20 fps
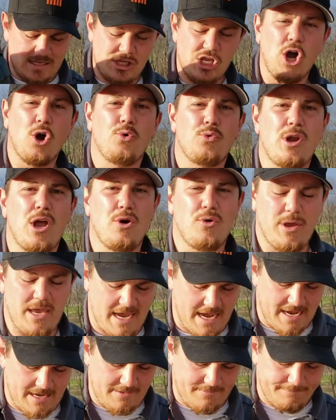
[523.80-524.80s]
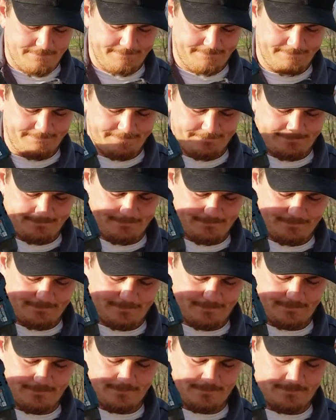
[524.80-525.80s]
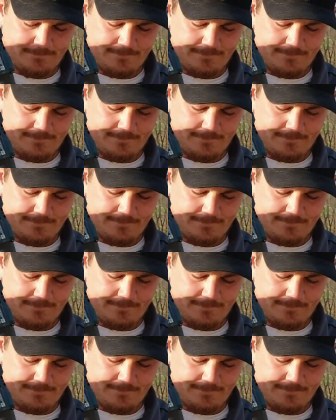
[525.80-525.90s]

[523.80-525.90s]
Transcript: Don't know yet. It's a lot of chickens.